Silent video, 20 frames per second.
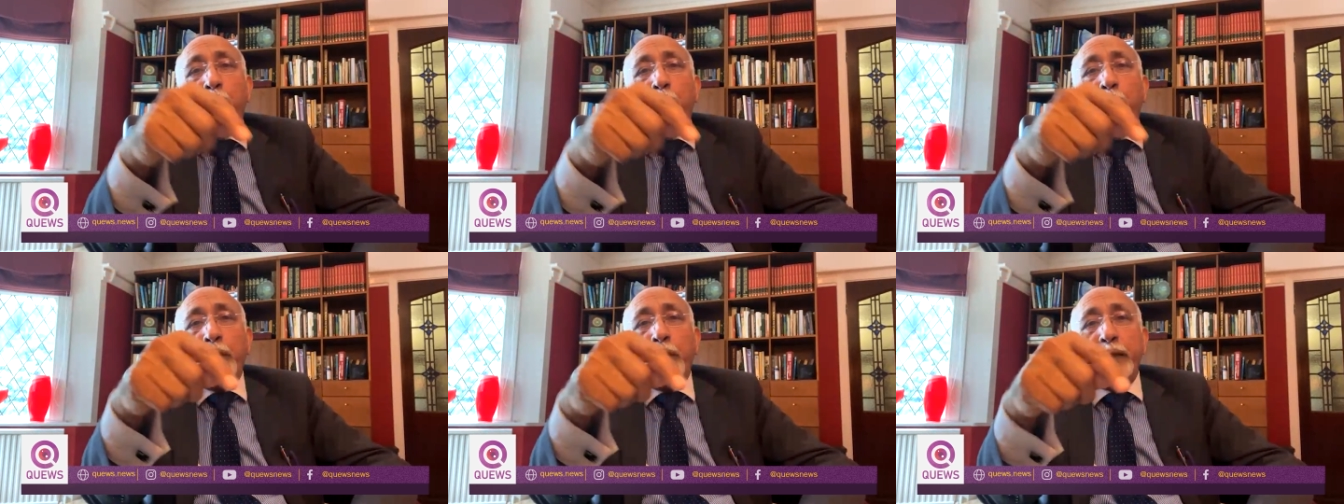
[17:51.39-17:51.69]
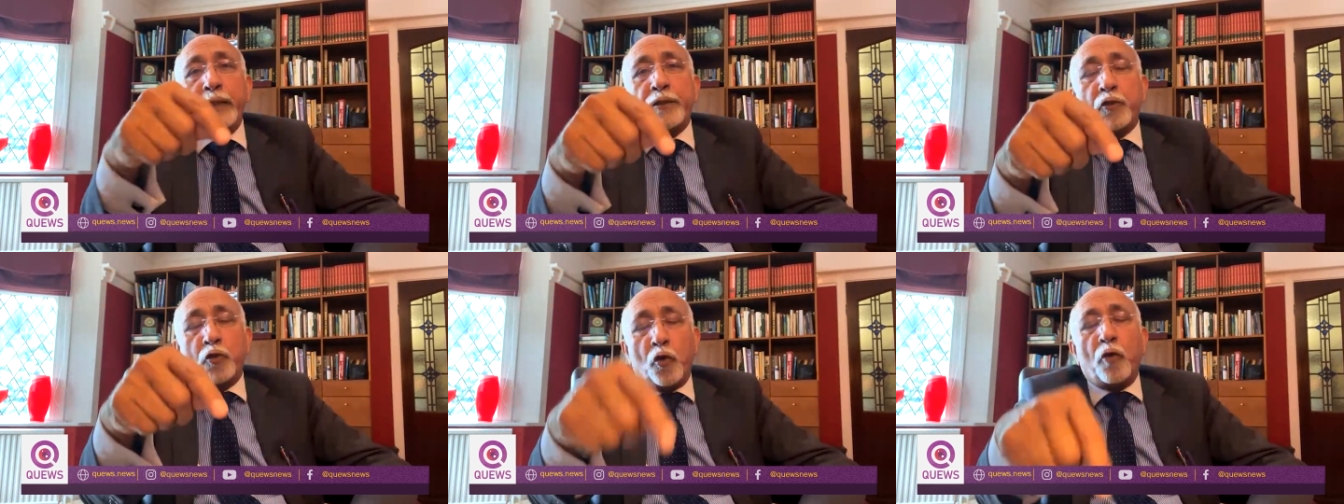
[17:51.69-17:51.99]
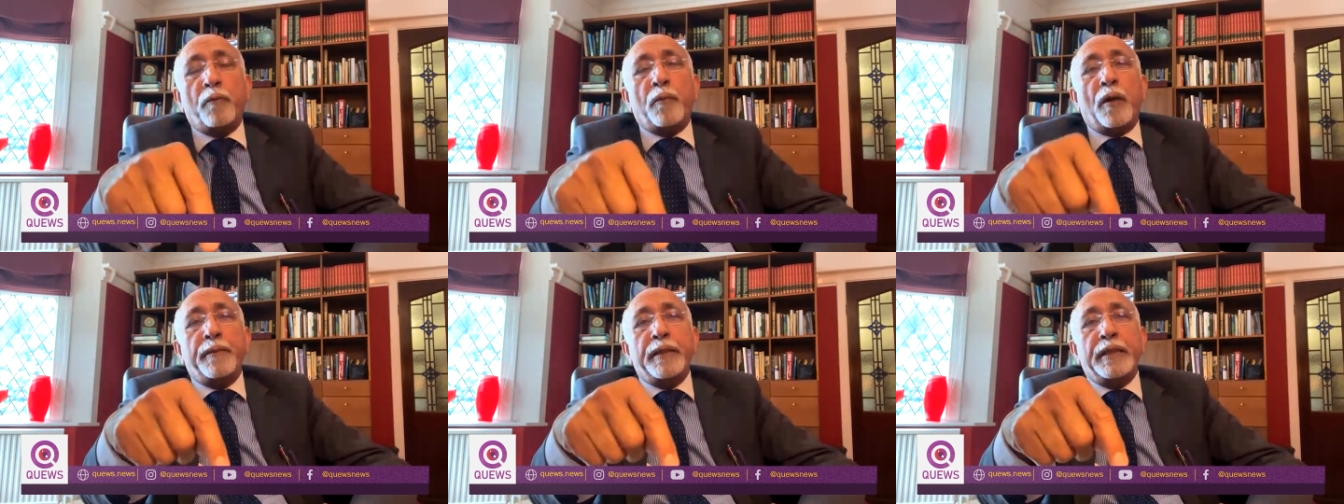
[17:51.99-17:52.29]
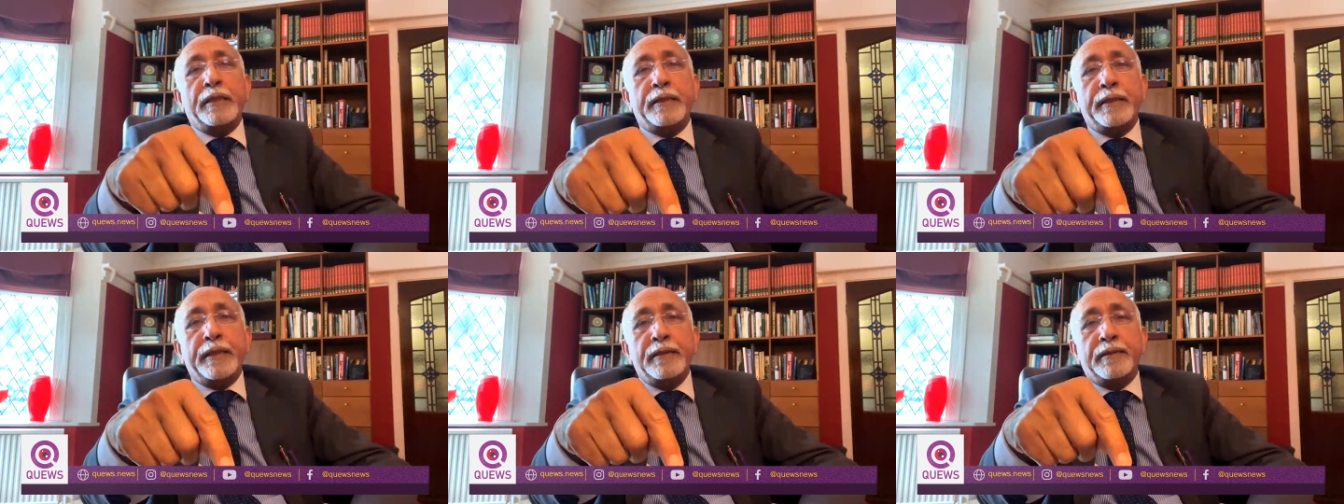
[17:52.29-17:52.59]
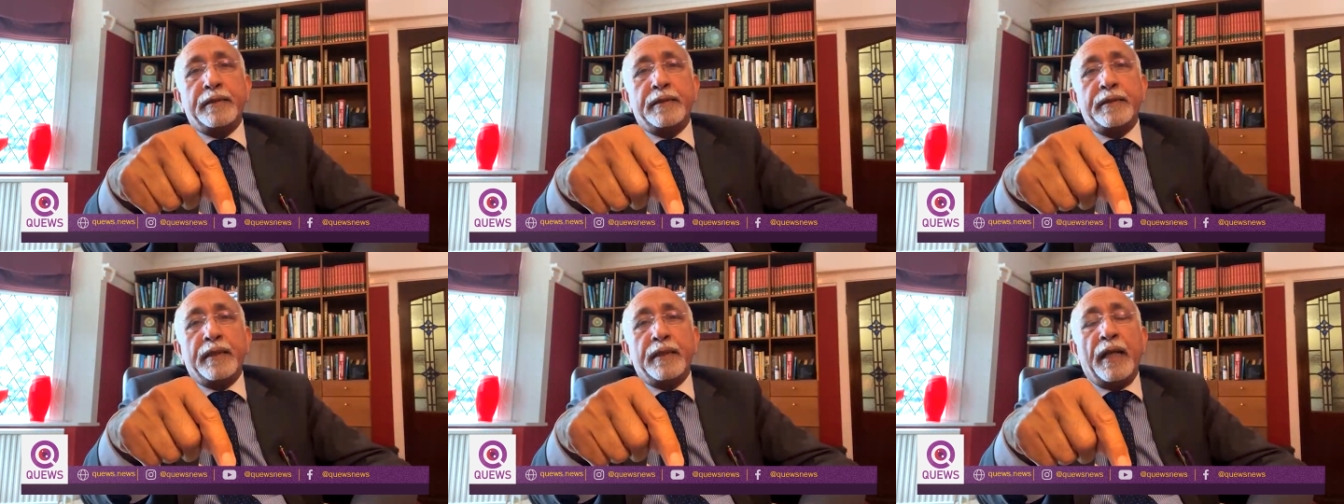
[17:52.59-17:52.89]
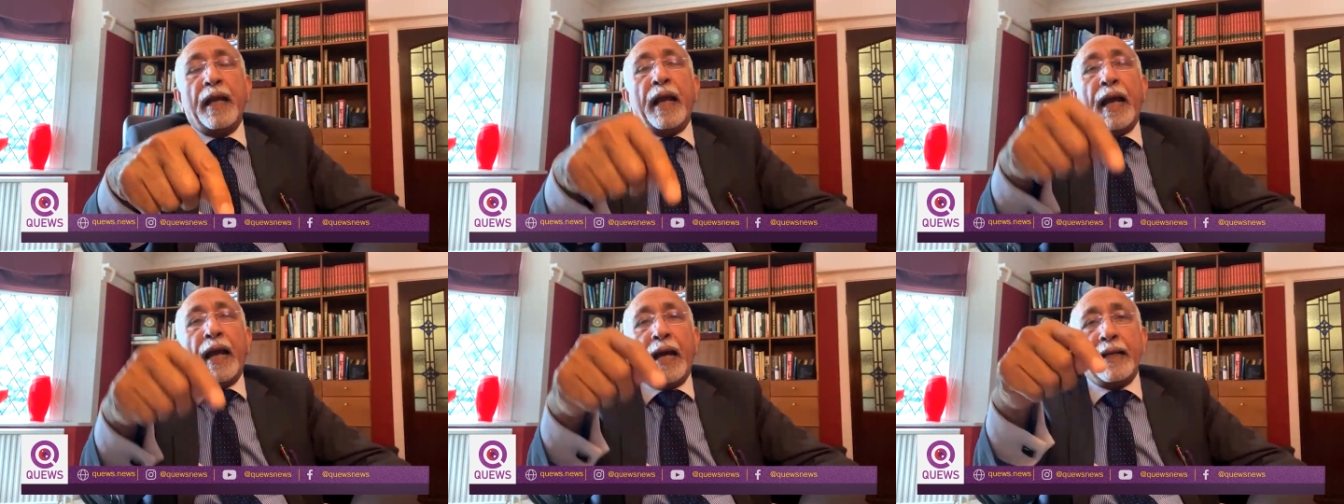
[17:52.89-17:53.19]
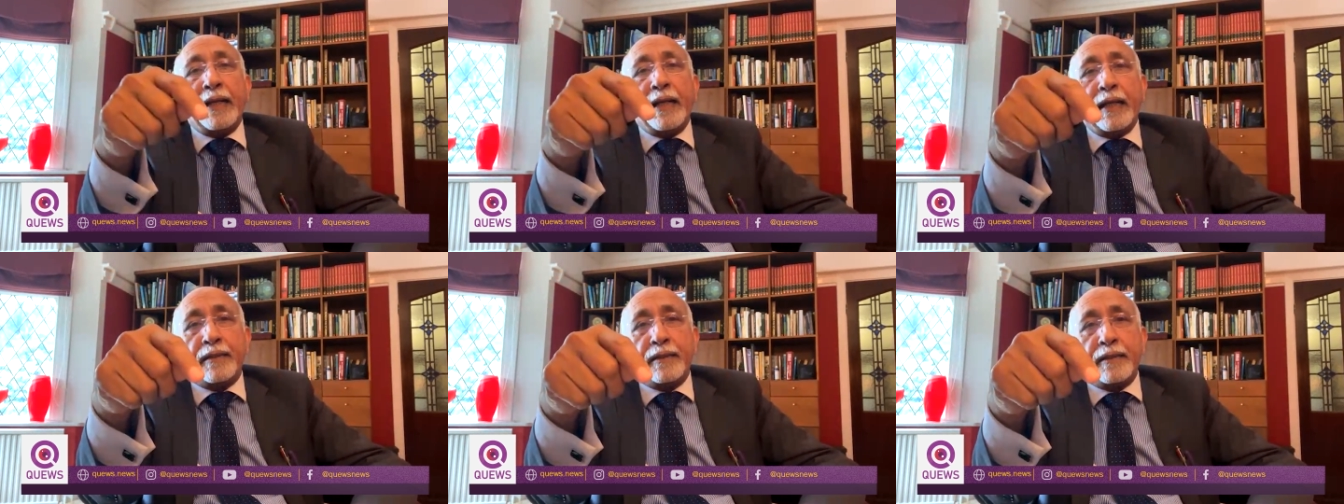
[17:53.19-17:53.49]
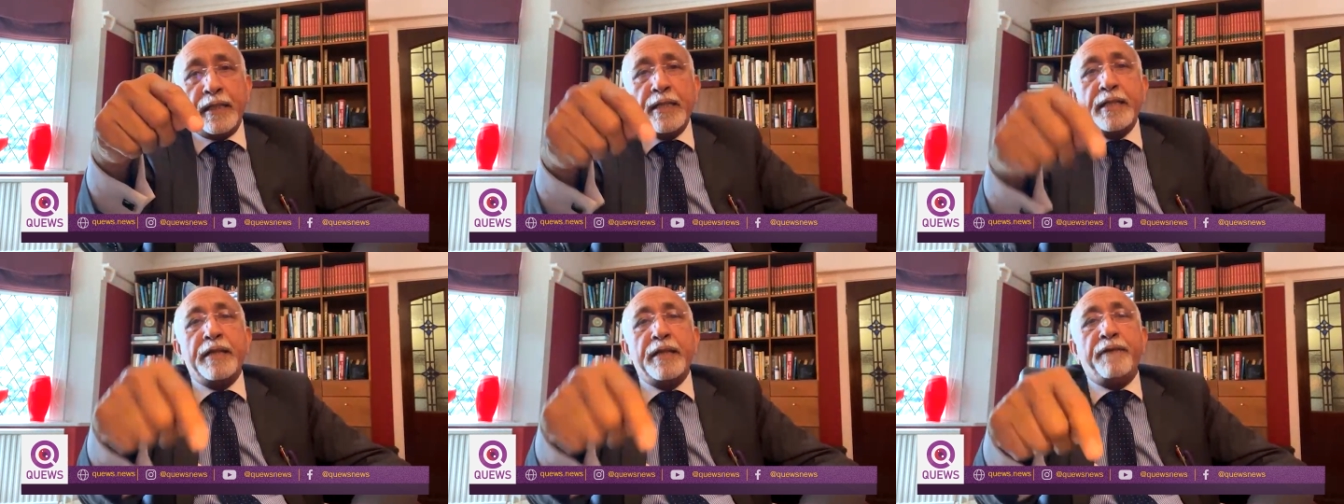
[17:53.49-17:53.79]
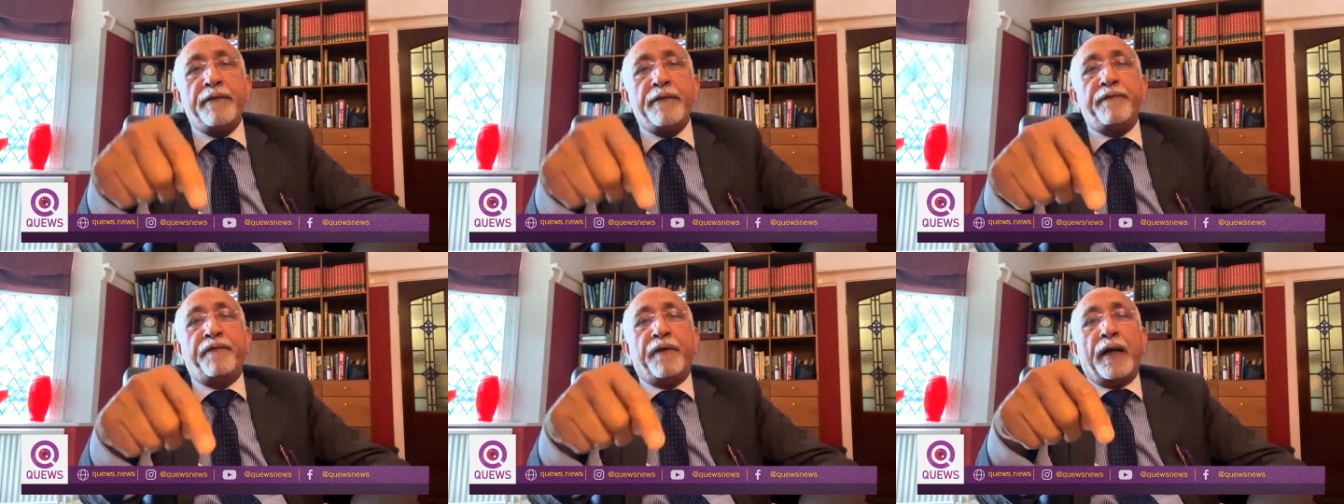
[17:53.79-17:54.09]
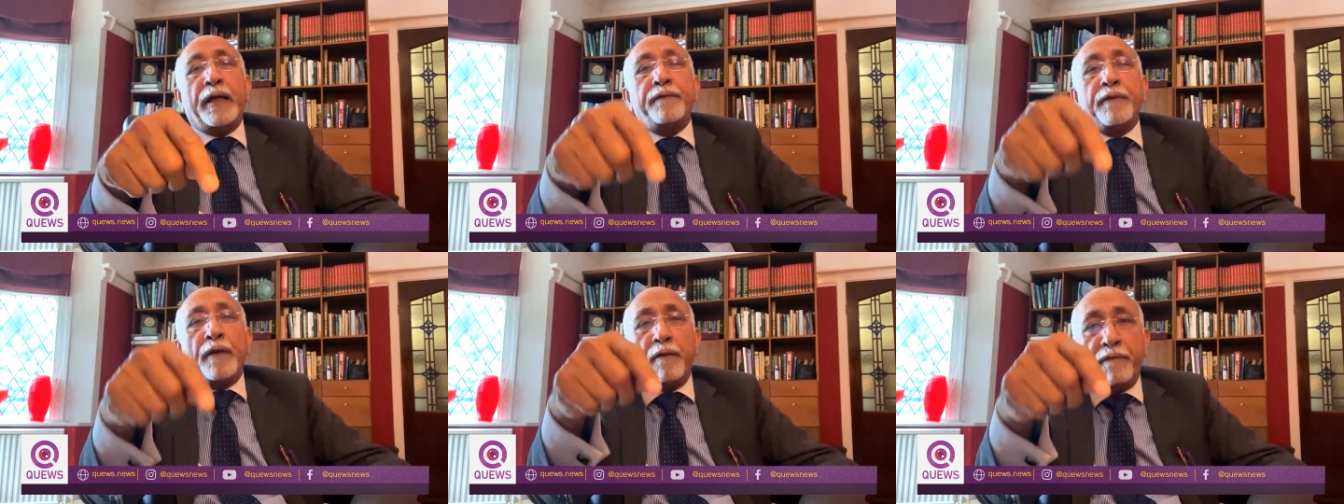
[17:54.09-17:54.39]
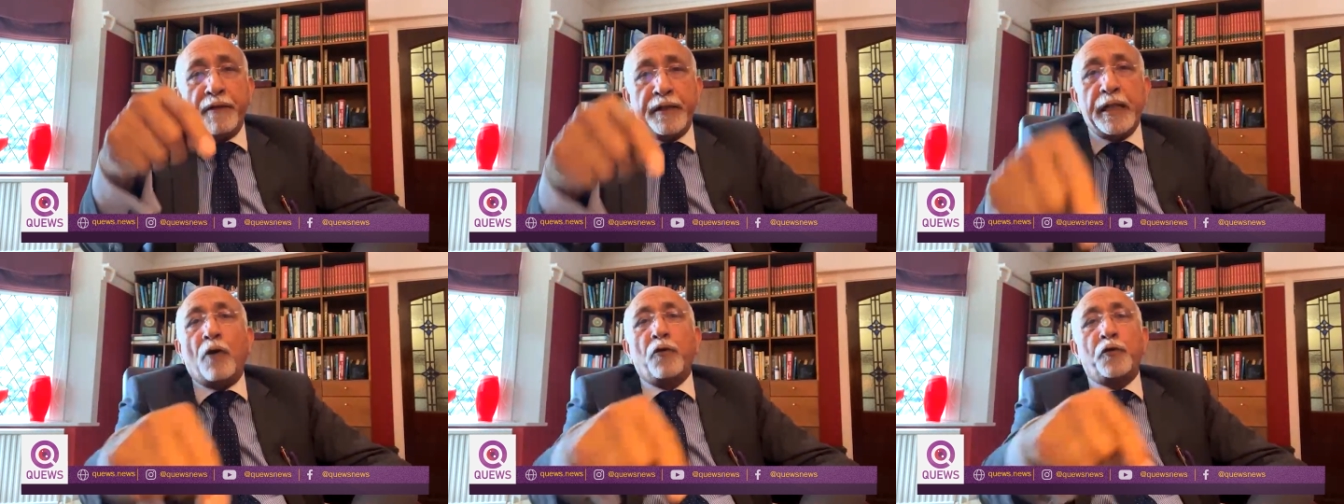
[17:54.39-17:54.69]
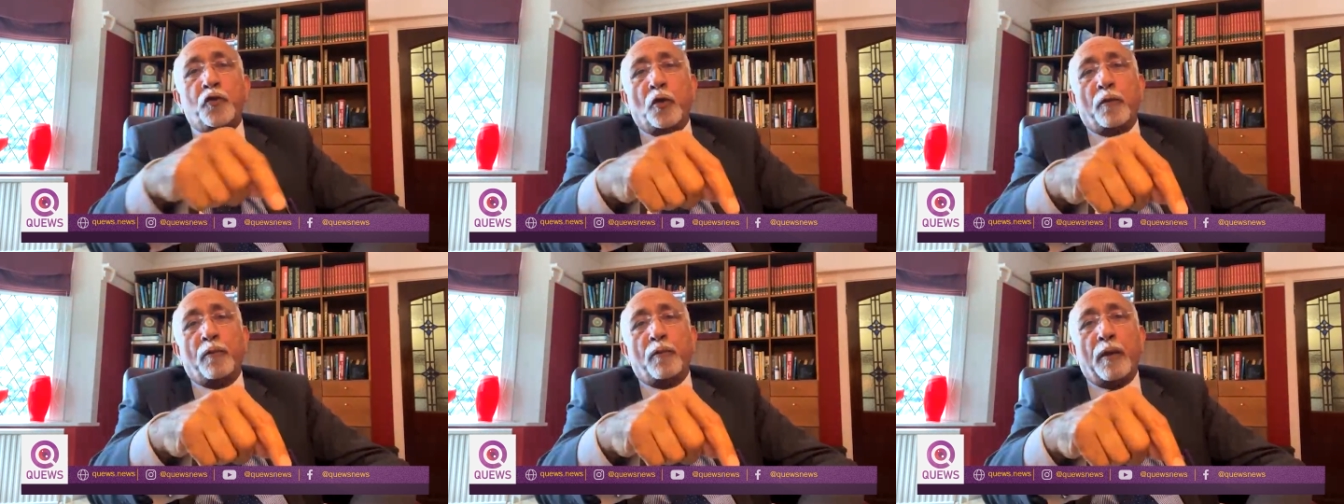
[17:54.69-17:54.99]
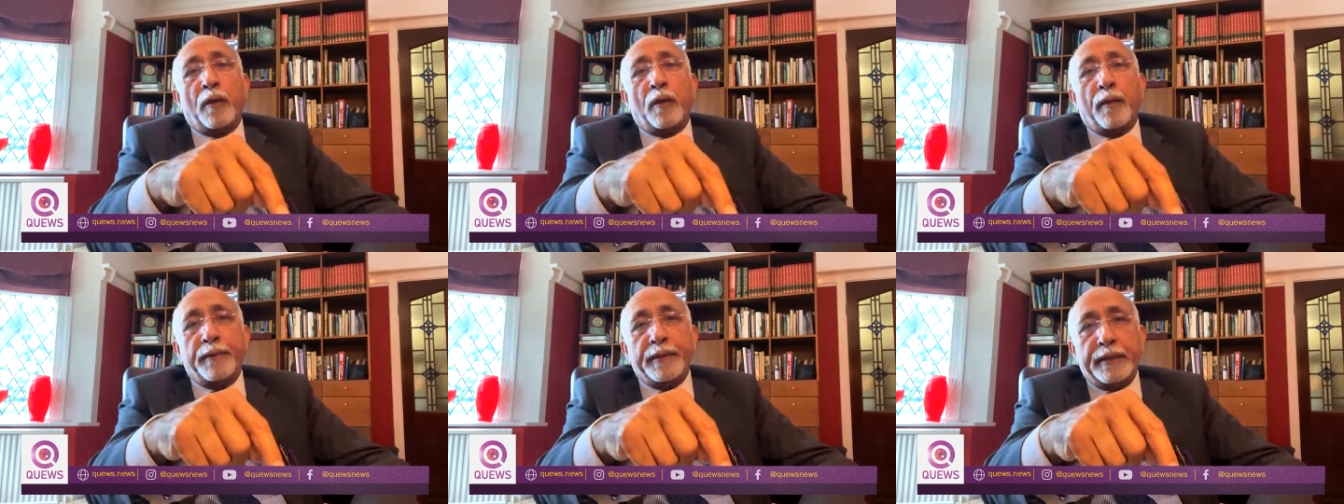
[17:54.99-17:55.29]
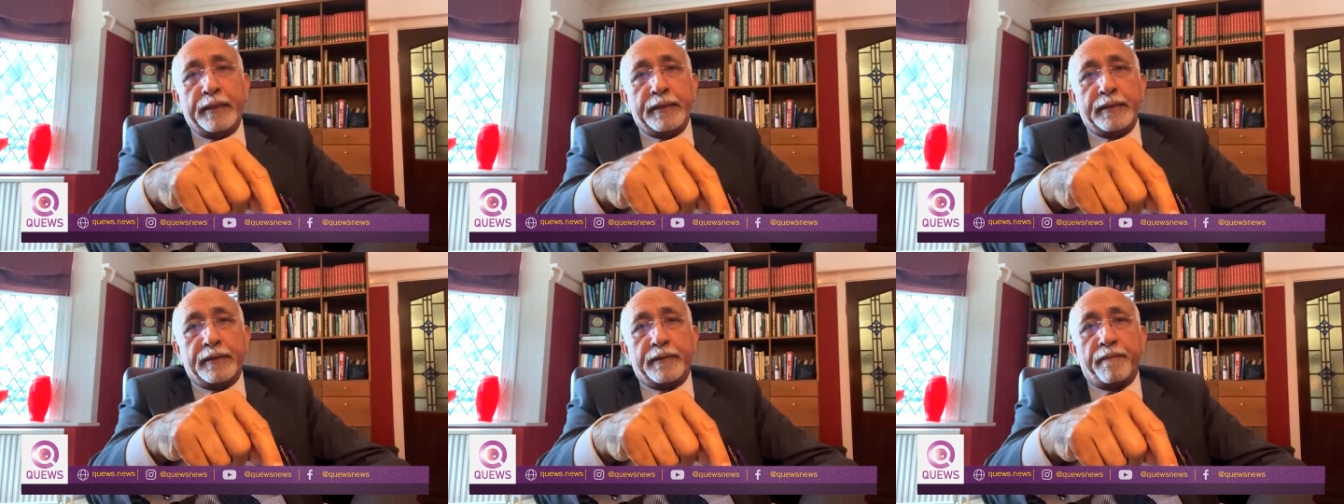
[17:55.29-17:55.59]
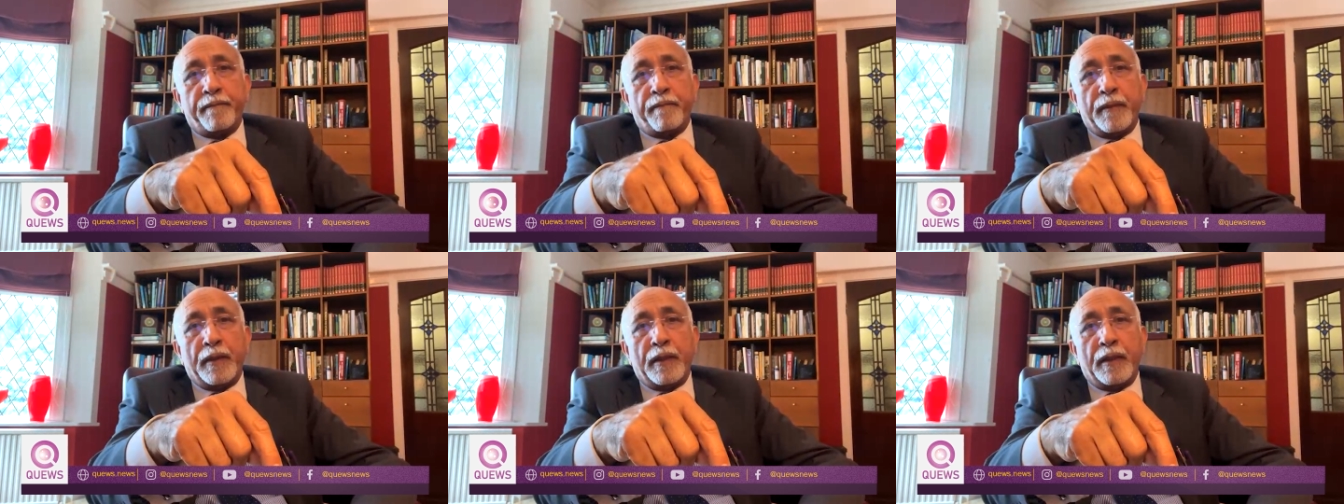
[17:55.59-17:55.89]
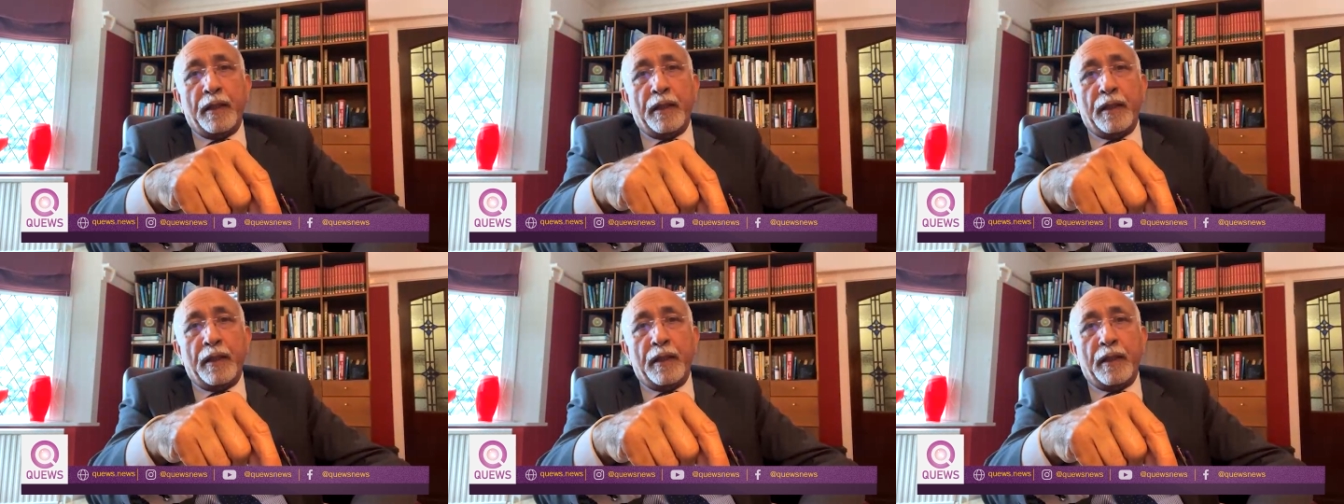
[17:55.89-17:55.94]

with comorbidities and at 35 without comorbidities.